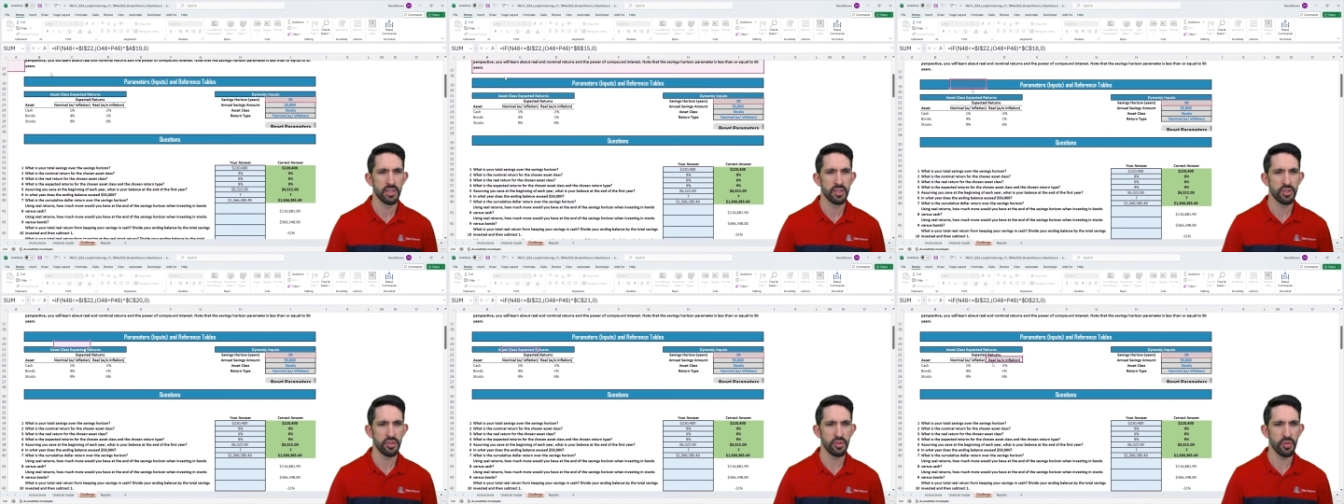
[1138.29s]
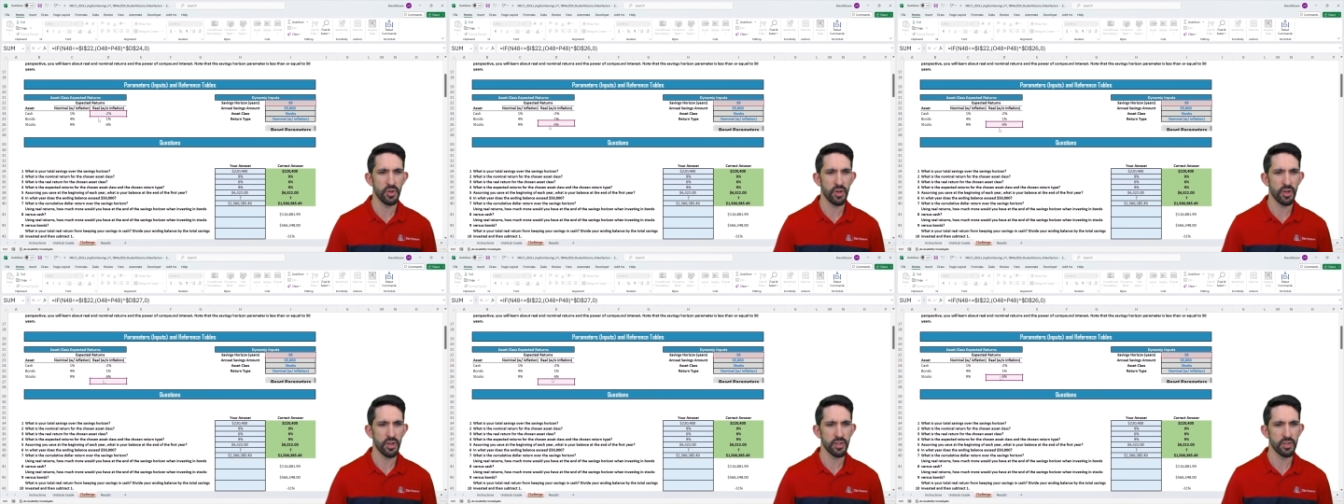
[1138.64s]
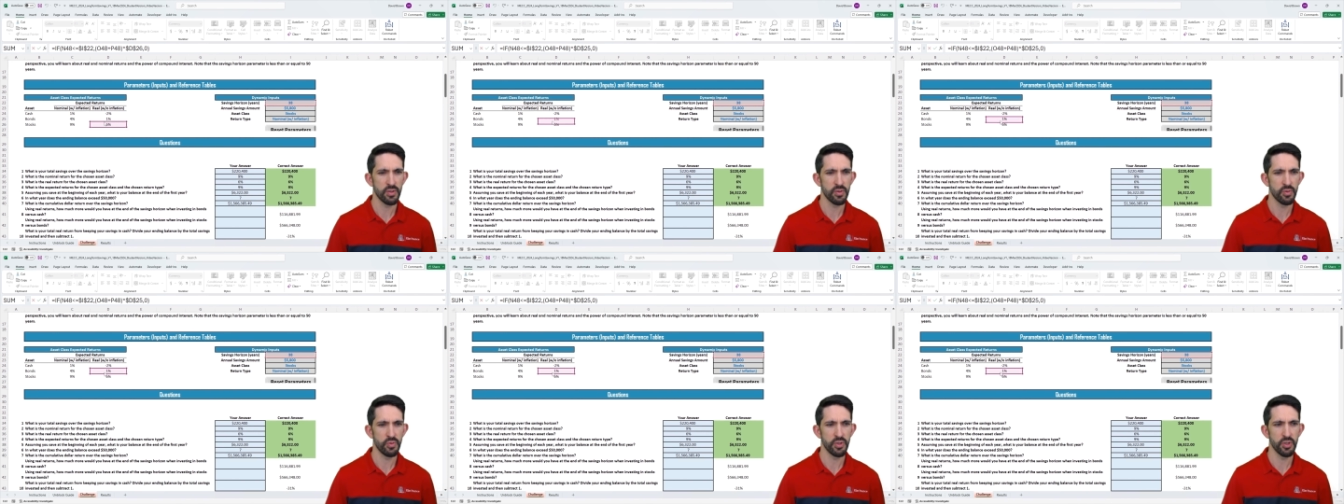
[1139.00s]
to our
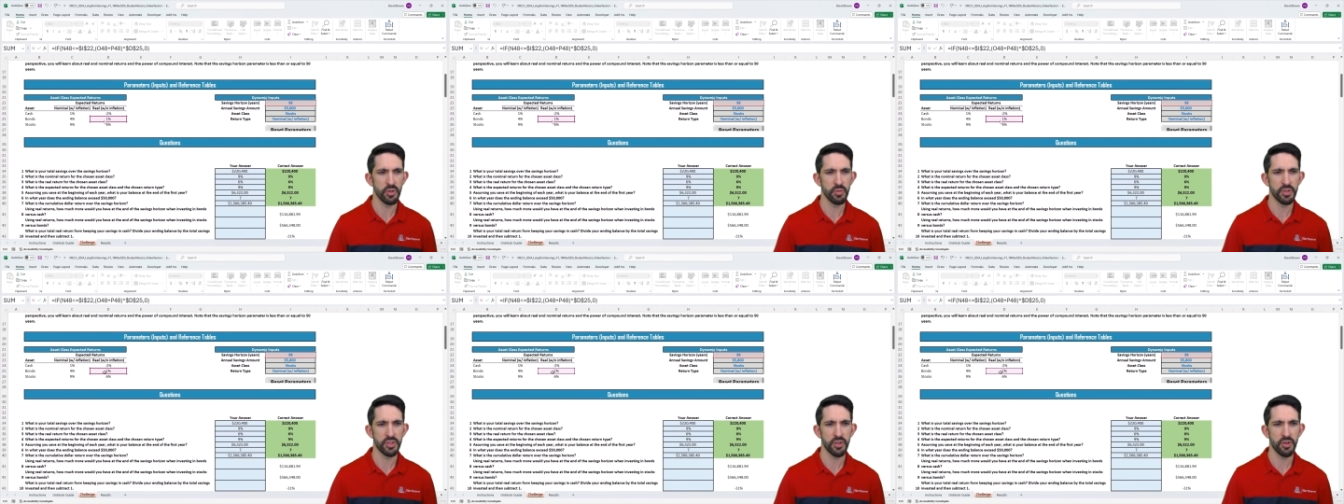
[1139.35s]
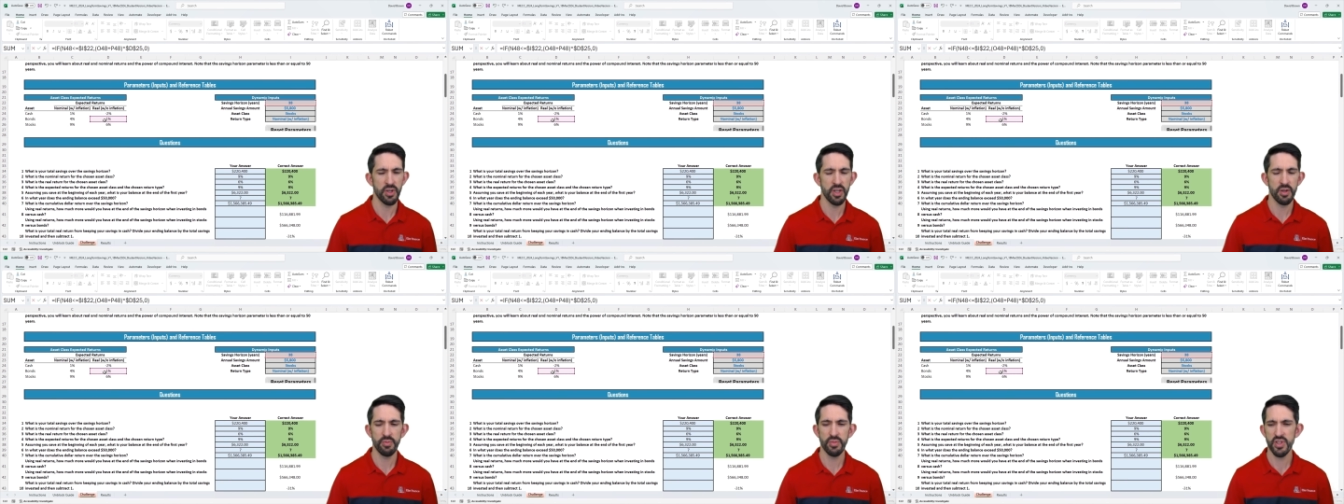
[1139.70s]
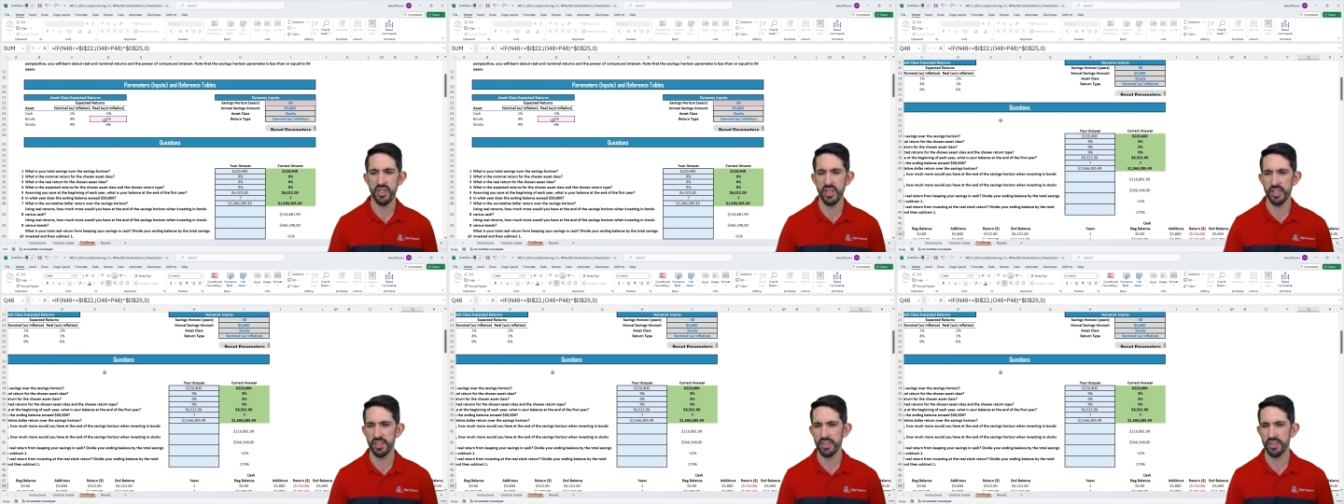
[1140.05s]
real return on
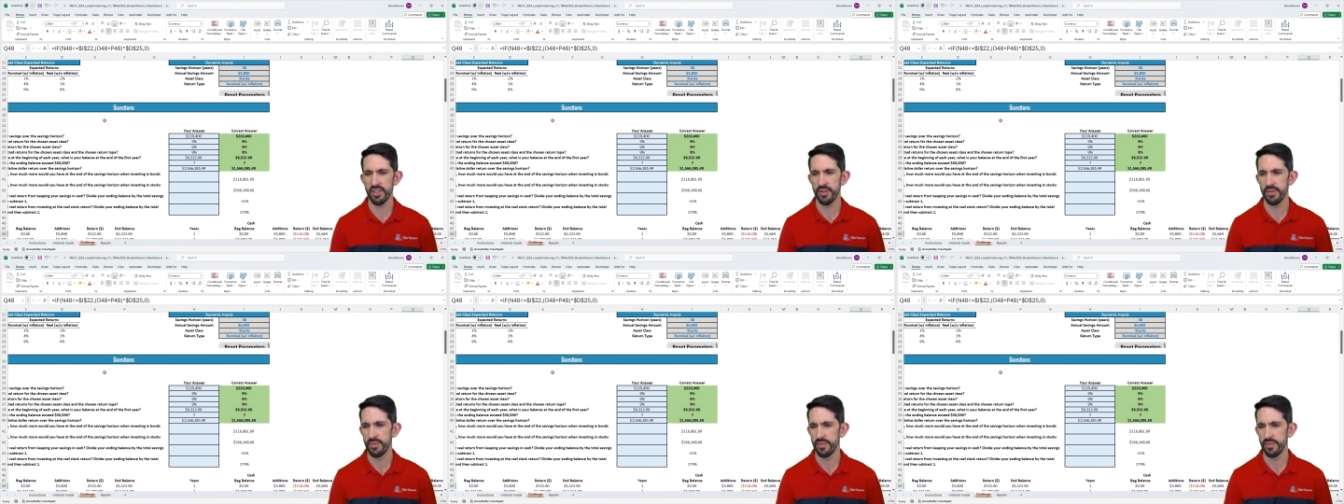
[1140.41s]
bonds.